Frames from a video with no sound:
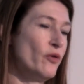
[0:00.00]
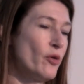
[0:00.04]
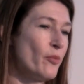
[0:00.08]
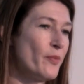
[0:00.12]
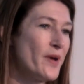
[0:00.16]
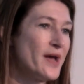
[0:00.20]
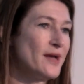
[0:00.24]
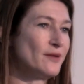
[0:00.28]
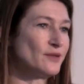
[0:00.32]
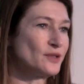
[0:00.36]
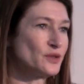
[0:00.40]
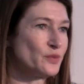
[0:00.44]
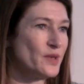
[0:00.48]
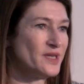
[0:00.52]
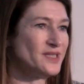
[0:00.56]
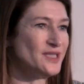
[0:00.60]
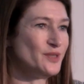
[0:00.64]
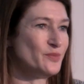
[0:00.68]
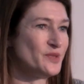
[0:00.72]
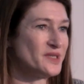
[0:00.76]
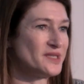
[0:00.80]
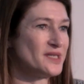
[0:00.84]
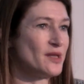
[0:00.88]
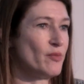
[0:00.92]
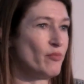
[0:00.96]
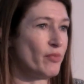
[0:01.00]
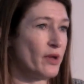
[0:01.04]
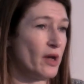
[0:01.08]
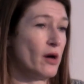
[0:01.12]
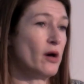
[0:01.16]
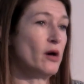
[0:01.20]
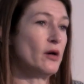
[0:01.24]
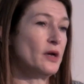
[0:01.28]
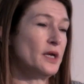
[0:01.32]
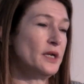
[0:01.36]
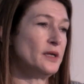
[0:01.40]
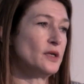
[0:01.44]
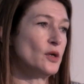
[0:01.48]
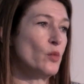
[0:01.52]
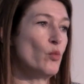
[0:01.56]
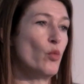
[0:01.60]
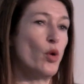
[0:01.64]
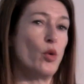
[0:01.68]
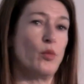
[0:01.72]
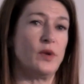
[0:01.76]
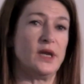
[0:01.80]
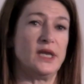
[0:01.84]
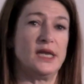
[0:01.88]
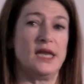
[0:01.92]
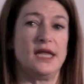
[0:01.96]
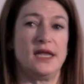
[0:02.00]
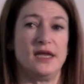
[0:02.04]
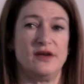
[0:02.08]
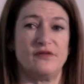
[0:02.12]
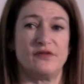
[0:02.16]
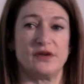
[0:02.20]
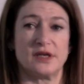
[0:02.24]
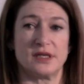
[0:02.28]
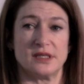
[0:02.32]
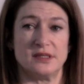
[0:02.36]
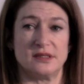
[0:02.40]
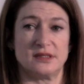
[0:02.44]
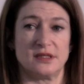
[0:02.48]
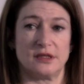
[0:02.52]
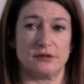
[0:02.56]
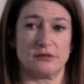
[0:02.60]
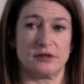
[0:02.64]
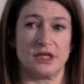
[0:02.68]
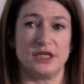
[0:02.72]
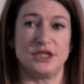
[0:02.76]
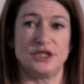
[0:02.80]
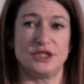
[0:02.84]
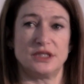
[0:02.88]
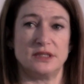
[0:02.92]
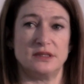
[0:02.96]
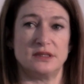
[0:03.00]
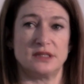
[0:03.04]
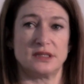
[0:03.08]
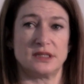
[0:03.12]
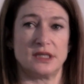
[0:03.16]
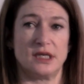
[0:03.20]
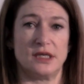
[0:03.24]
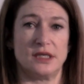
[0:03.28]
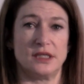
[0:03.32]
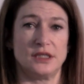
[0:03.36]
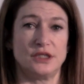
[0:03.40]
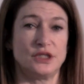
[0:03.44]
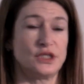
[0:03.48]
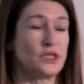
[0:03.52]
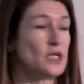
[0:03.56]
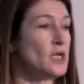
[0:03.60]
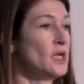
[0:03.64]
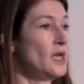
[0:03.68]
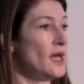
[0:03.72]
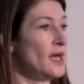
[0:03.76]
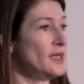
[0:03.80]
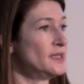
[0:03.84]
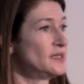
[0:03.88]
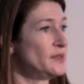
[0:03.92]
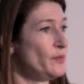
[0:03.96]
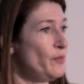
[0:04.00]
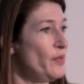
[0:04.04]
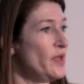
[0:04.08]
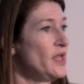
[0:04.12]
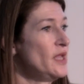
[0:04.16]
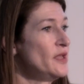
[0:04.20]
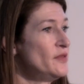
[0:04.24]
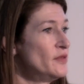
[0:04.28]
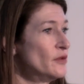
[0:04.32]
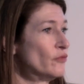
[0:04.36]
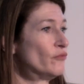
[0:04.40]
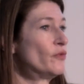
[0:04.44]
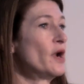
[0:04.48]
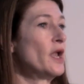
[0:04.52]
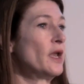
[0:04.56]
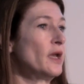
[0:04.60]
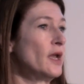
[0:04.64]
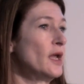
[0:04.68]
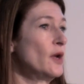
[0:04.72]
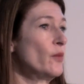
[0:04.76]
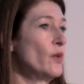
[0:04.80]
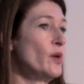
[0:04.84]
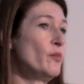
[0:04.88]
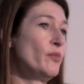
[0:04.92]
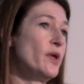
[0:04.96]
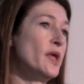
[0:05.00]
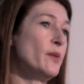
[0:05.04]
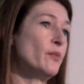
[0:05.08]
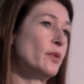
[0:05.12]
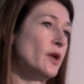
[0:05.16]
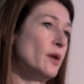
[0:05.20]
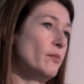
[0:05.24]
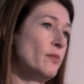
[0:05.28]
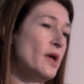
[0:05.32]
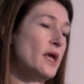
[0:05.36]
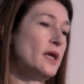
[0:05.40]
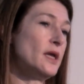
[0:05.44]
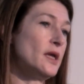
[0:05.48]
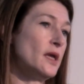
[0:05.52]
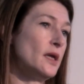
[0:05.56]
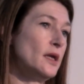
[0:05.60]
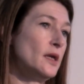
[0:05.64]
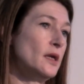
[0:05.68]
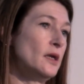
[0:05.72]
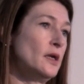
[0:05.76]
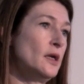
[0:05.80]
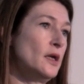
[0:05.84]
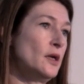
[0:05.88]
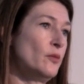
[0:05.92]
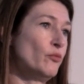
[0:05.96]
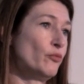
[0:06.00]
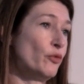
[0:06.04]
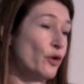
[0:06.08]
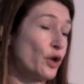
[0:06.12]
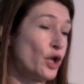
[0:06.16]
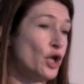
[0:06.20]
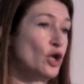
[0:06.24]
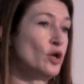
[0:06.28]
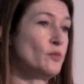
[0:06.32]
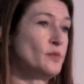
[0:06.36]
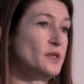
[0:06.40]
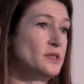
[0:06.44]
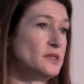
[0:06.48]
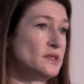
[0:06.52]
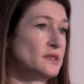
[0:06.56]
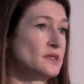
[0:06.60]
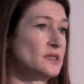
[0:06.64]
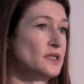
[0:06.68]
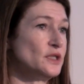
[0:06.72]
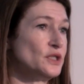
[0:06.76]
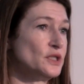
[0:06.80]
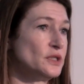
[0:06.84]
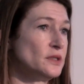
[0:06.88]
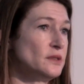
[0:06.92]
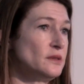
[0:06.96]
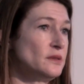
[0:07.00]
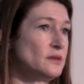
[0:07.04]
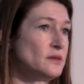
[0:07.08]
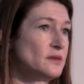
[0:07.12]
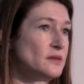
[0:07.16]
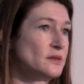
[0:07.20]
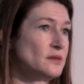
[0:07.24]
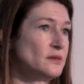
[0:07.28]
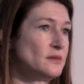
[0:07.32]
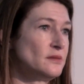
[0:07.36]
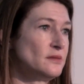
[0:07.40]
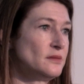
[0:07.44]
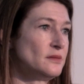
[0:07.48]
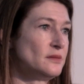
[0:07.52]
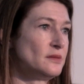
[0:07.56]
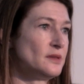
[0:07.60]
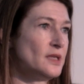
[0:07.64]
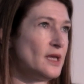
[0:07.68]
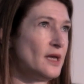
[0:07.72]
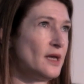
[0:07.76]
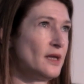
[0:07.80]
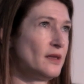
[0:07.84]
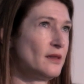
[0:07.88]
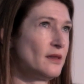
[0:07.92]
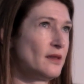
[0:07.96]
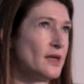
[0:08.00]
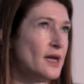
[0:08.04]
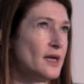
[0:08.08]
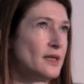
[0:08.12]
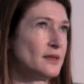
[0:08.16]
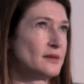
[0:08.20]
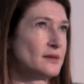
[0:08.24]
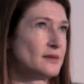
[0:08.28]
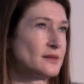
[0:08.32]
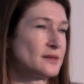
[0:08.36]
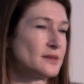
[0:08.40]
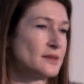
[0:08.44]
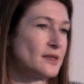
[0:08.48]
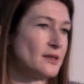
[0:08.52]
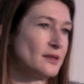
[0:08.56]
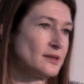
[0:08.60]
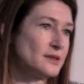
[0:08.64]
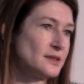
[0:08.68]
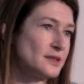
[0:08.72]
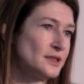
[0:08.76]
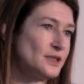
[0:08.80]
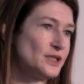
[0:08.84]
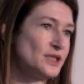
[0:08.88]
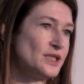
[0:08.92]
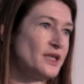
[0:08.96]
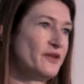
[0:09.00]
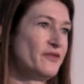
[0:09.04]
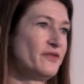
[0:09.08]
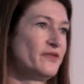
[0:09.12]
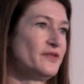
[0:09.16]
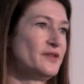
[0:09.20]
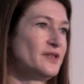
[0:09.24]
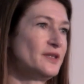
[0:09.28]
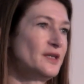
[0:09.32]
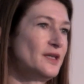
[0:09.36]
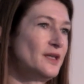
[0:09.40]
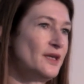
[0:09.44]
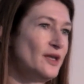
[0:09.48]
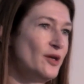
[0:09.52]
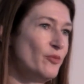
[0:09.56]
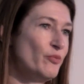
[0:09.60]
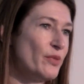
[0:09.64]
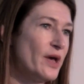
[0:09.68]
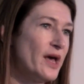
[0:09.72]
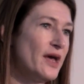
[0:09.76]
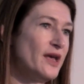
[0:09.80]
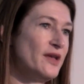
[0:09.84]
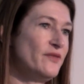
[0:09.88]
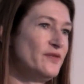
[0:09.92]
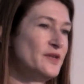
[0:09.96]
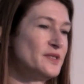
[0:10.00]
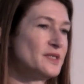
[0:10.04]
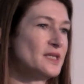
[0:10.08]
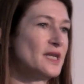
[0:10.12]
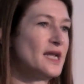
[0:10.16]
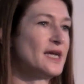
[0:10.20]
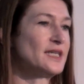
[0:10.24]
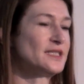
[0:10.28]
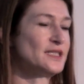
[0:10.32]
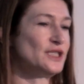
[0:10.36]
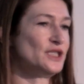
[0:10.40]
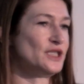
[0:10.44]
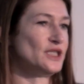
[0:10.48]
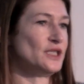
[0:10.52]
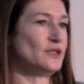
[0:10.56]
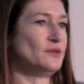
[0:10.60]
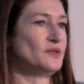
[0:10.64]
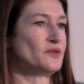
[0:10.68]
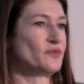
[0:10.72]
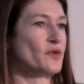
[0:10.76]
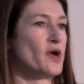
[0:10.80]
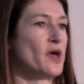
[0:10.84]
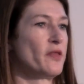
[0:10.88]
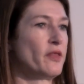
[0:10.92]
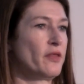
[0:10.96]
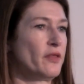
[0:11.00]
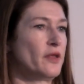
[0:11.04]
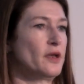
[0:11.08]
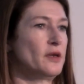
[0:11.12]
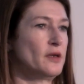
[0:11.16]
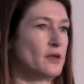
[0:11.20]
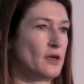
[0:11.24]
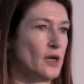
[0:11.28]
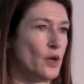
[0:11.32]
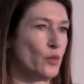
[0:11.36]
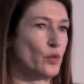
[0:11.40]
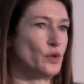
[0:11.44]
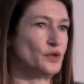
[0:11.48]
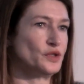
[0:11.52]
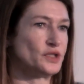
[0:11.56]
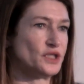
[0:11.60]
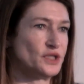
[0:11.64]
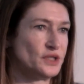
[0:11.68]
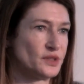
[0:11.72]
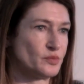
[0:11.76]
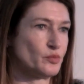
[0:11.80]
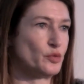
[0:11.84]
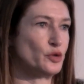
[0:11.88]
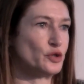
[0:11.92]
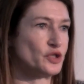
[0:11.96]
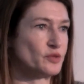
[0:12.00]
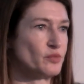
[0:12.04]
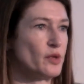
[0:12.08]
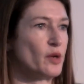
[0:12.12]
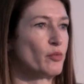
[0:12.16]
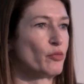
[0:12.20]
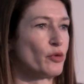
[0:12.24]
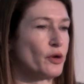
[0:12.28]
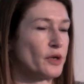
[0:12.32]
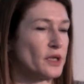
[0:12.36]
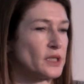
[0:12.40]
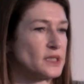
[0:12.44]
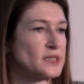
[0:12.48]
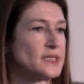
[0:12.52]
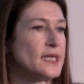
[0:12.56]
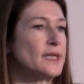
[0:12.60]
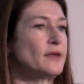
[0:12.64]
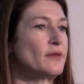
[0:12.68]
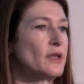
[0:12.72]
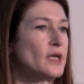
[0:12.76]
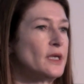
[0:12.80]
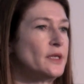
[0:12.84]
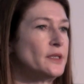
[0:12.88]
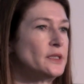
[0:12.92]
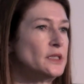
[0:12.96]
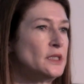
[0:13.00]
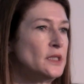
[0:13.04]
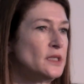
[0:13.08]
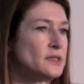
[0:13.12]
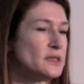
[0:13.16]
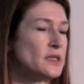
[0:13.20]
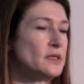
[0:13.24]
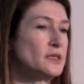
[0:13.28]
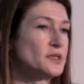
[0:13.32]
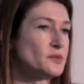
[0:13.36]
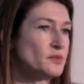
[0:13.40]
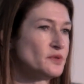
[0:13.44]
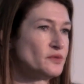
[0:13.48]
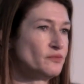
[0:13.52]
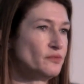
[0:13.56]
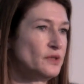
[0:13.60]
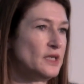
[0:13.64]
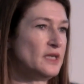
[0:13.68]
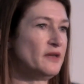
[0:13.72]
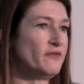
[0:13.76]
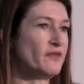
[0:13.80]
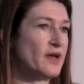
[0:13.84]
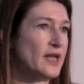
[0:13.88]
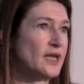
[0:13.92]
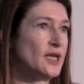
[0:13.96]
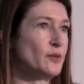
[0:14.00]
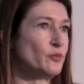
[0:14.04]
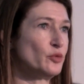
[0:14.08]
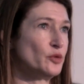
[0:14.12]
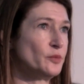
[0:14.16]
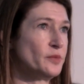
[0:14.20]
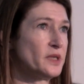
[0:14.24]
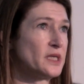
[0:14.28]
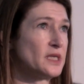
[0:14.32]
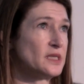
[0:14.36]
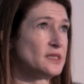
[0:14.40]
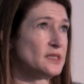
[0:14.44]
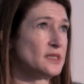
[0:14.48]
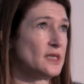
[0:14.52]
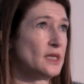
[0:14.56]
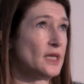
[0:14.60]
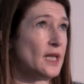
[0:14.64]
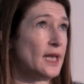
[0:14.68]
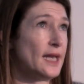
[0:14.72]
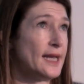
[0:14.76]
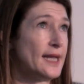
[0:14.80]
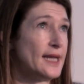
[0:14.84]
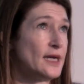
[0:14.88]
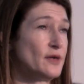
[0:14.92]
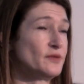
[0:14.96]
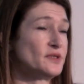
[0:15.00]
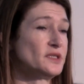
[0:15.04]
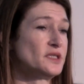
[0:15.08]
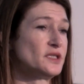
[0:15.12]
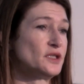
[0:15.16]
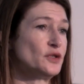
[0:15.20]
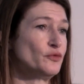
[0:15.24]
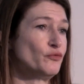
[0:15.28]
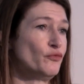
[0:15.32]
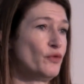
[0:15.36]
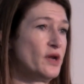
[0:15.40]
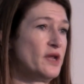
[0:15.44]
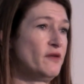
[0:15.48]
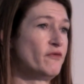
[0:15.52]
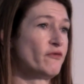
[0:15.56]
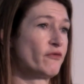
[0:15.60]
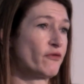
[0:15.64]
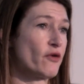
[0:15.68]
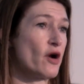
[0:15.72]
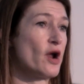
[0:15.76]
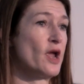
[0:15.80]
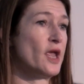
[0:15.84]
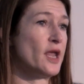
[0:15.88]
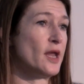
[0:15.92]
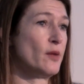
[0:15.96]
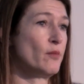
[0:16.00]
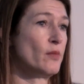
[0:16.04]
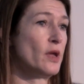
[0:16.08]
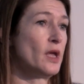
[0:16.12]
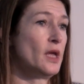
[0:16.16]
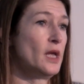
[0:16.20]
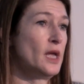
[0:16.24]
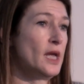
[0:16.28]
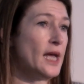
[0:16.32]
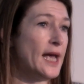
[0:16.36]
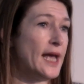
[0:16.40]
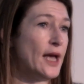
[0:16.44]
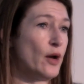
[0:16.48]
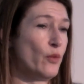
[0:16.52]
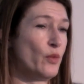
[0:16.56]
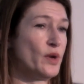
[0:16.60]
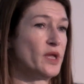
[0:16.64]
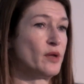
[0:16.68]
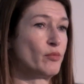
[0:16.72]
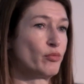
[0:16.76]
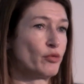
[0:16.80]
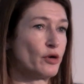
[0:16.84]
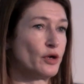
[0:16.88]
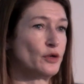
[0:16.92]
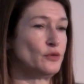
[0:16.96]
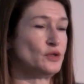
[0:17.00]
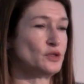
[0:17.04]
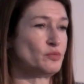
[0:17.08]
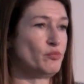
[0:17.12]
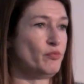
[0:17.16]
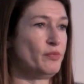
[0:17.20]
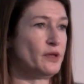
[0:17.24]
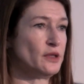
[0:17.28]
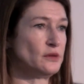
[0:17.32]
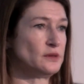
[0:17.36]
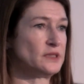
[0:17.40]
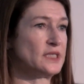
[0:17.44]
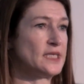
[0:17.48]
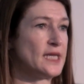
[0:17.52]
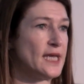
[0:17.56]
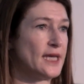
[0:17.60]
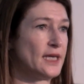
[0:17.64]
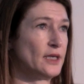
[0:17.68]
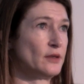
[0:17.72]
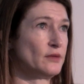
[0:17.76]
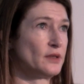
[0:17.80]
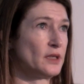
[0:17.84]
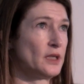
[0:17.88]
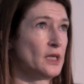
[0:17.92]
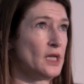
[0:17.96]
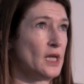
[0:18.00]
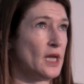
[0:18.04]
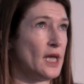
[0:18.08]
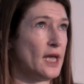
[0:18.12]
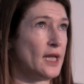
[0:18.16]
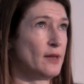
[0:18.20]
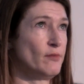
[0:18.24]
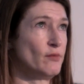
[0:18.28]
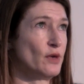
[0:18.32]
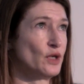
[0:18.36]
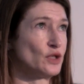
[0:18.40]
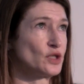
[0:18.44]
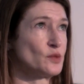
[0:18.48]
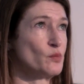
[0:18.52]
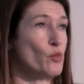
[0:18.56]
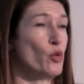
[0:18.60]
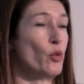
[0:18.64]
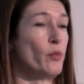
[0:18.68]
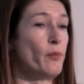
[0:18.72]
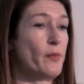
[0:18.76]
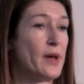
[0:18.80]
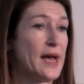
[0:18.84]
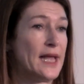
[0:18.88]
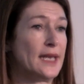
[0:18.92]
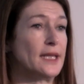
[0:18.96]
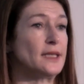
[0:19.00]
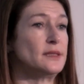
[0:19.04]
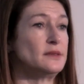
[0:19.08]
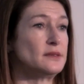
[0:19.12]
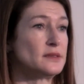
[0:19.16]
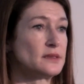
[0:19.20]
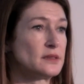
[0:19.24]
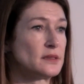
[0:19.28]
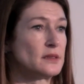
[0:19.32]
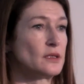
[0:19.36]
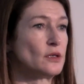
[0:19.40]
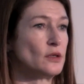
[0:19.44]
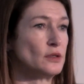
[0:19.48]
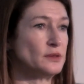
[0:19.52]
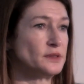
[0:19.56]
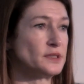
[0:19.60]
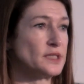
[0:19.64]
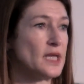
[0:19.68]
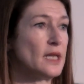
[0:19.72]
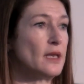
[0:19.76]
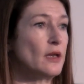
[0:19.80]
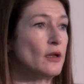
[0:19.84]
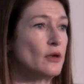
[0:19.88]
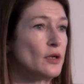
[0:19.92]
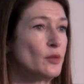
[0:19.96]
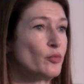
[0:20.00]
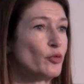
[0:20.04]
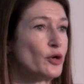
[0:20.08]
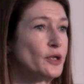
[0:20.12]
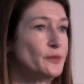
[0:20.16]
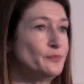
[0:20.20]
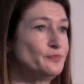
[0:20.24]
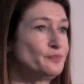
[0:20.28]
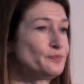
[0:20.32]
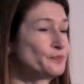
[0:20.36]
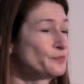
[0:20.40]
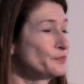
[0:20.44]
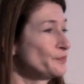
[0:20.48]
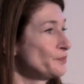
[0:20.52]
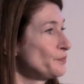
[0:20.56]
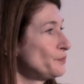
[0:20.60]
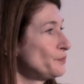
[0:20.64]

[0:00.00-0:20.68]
we're about 20% behind on what we need for consideration stage, and to be in the running when people are making procurement decisions, that starts to shift behaviours and attitudes rather than I want to just push my product out there. So this was really valuable because it allowed us to reframe how we approach building out a much more balanced content library.